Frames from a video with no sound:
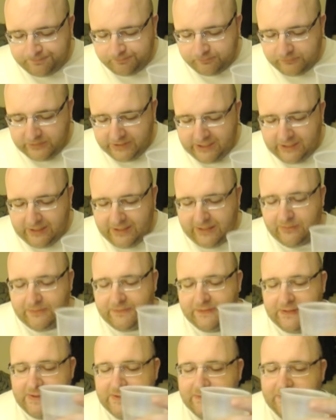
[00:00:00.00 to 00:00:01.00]
Yeah, I would
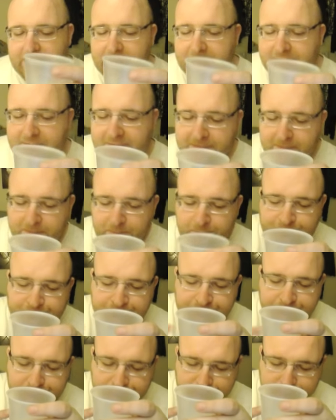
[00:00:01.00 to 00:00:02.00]
say this is
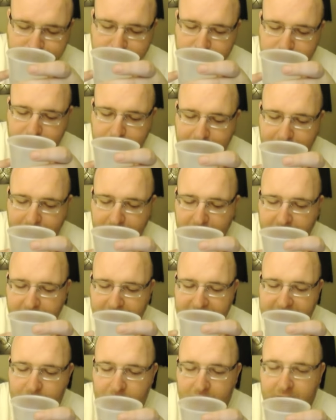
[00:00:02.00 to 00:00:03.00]

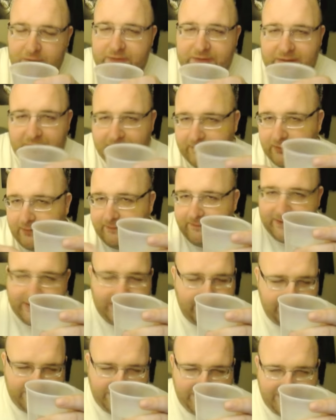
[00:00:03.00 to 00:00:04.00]
the worst out of all five.